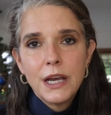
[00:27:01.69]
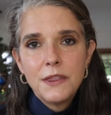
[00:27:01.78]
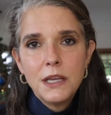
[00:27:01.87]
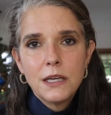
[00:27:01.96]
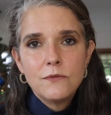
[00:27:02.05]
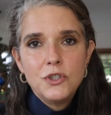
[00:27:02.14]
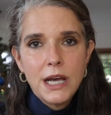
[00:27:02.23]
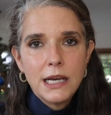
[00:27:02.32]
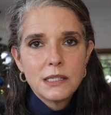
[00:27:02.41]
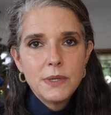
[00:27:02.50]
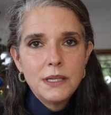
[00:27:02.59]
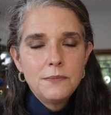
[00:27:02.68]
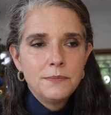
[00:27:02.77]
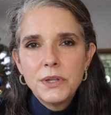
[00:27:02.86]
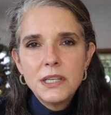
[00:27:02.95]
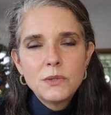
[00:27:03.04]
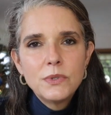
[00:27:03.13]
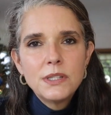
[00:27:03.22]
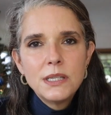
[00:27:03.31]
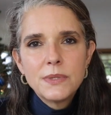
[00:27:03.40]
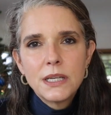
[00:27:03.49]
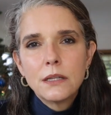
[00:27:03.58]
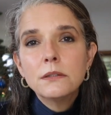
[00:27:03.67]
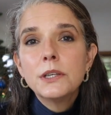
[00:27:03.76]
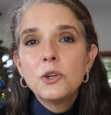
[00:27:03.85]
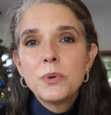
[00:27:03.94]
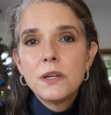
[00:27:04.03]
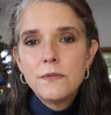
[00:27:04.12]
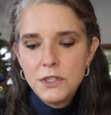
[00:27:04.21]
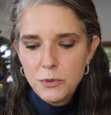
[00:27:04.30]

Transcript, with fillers: I think of jasmine, but this one seems like a little bit of a